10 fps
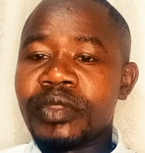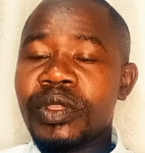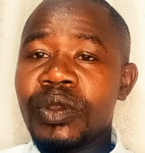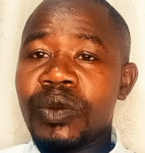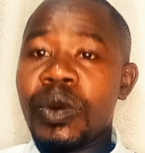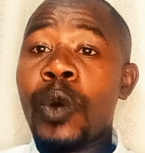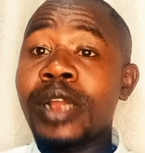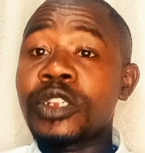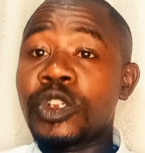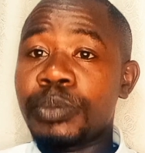were
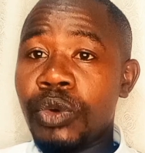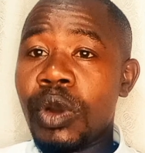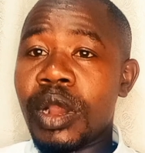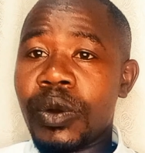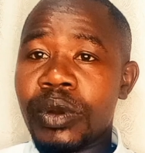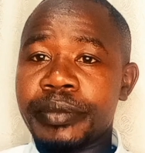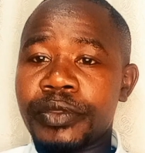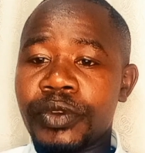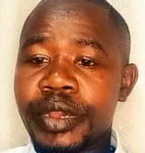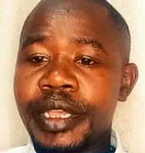once poor,
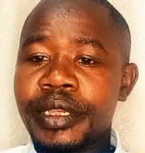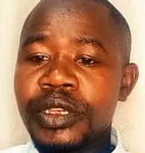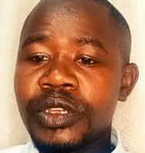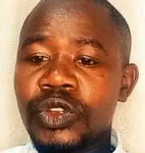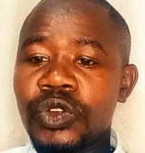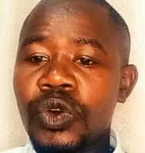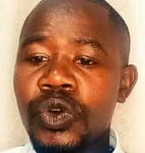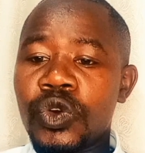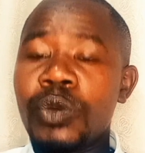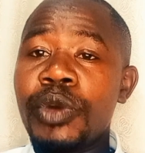okay. So
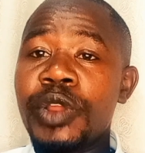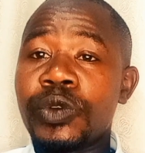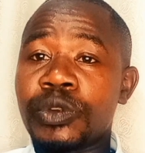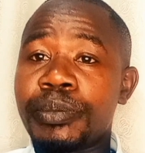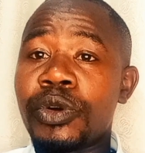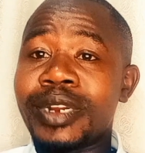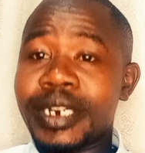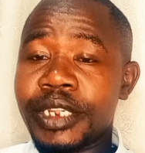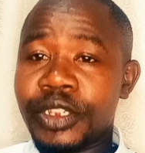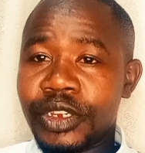nobody was born
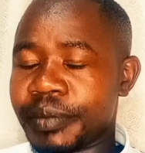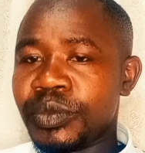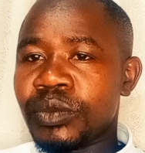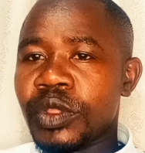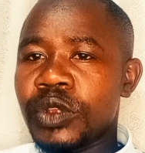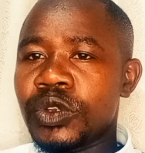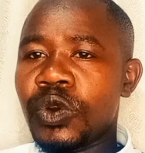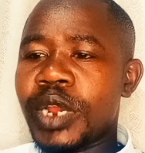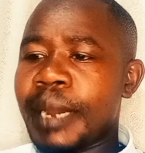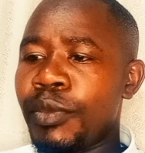rich.
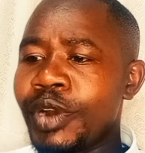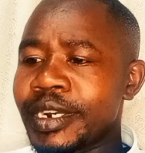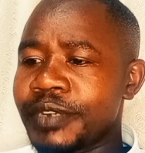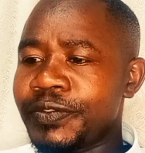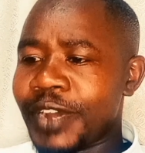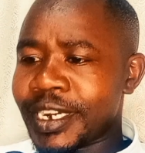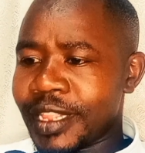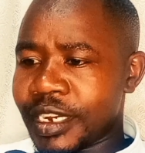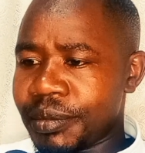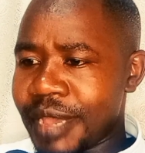So number one factor
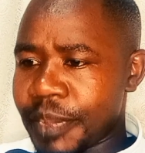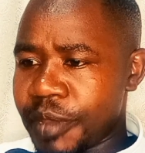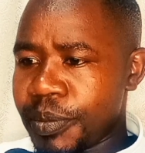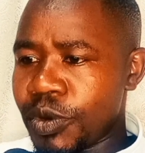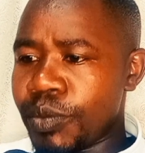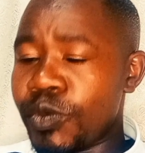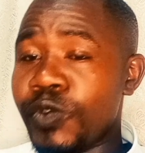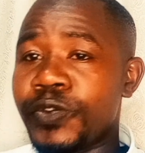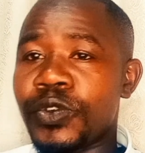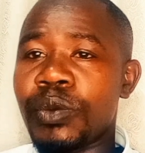that make people
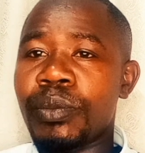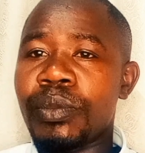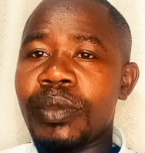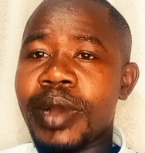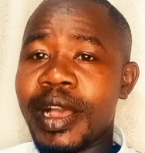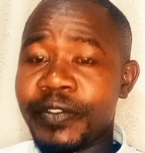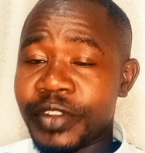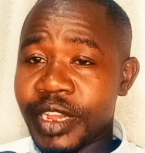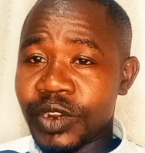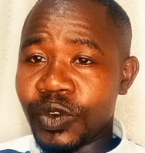move from
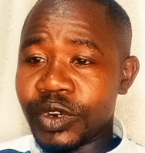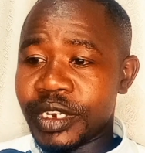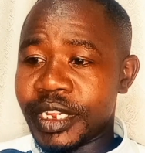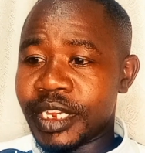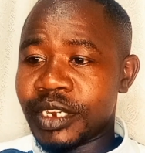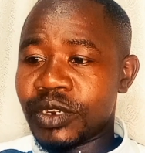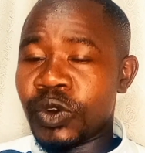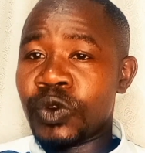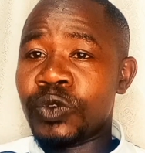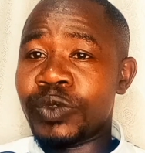African continent
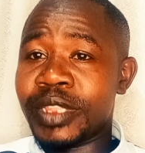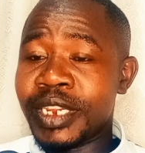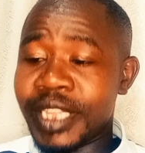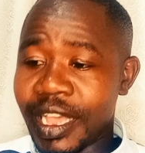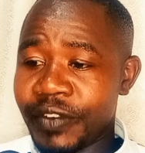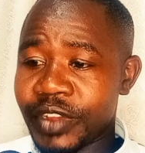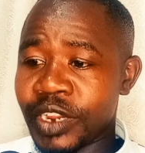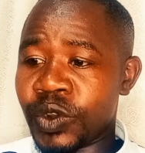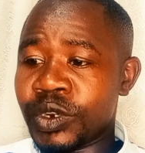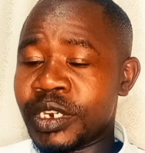or within the African
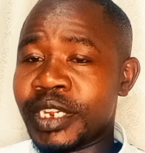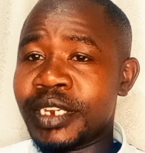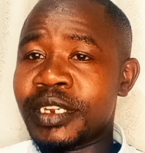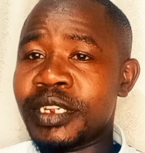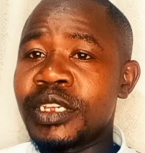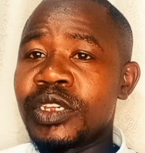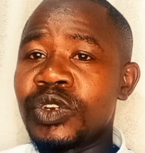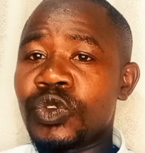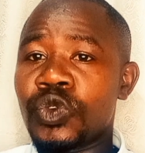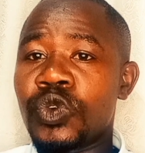continent
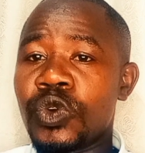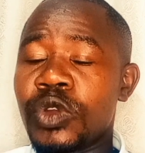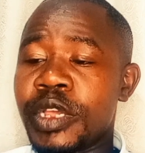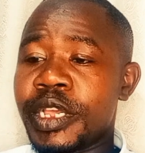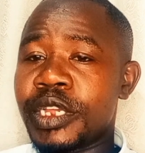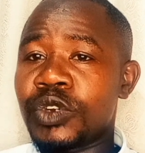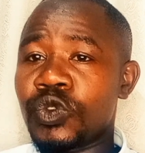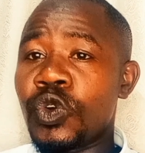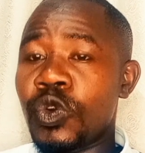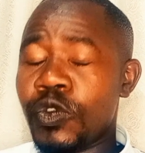to
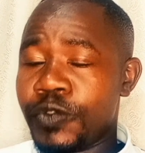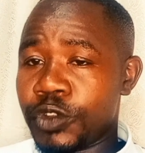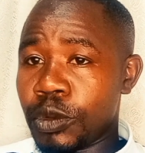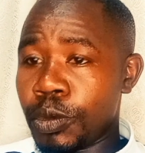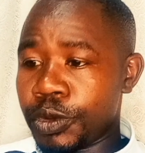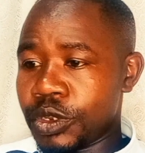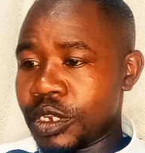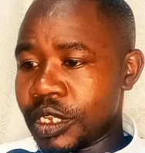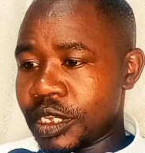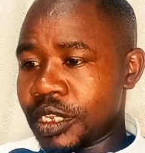go look for job
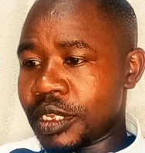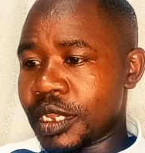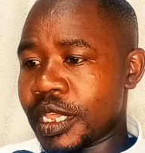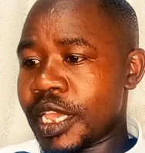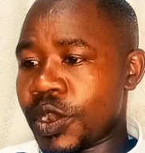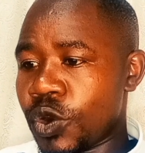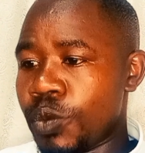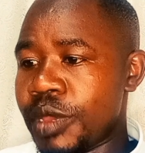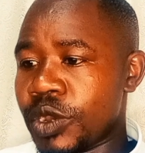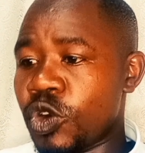opportunities is the
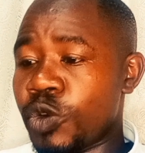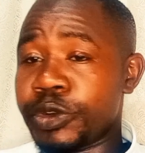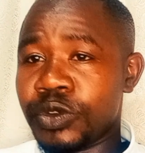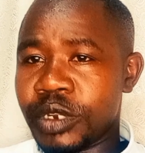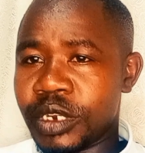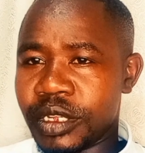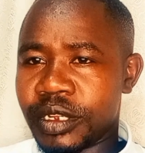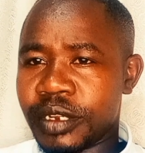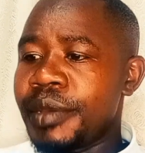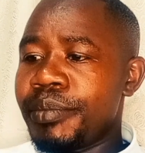economic
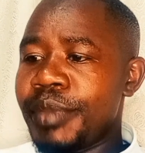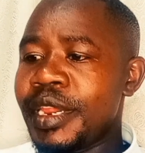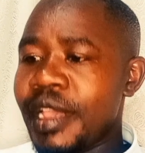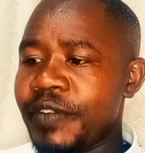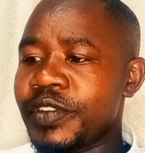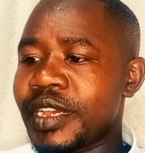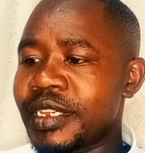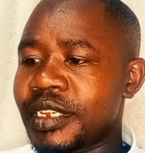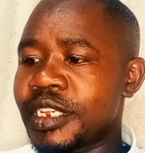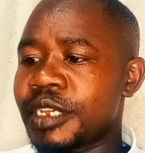opportunities. Many
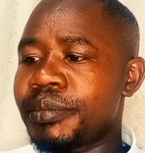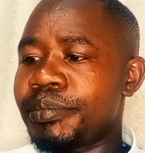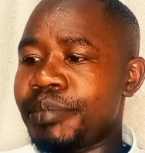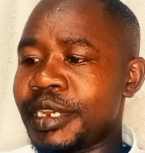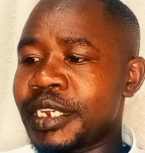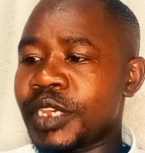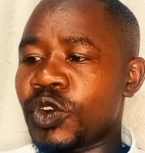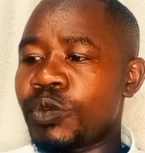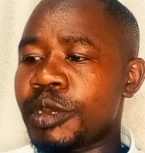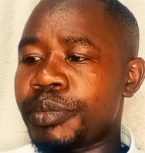Africans seek better
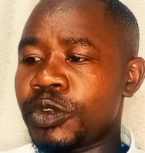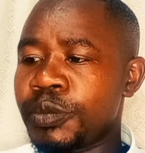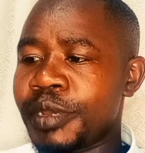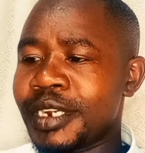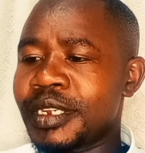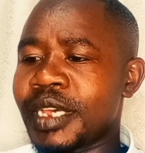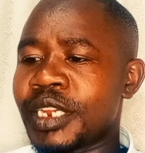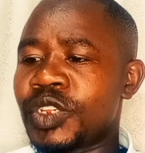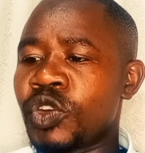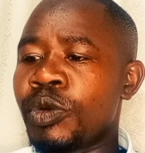economic prospects
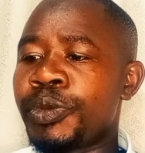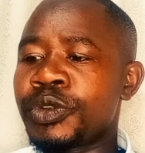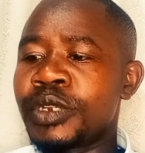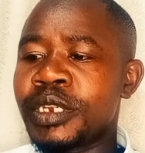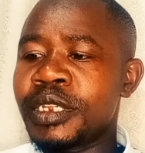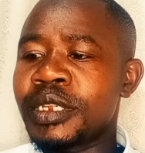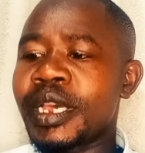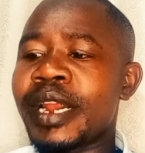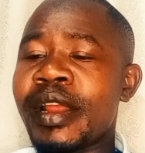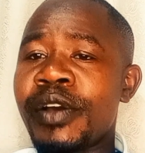and job opportunities
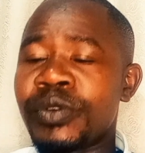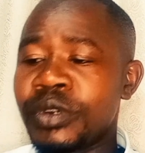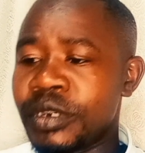around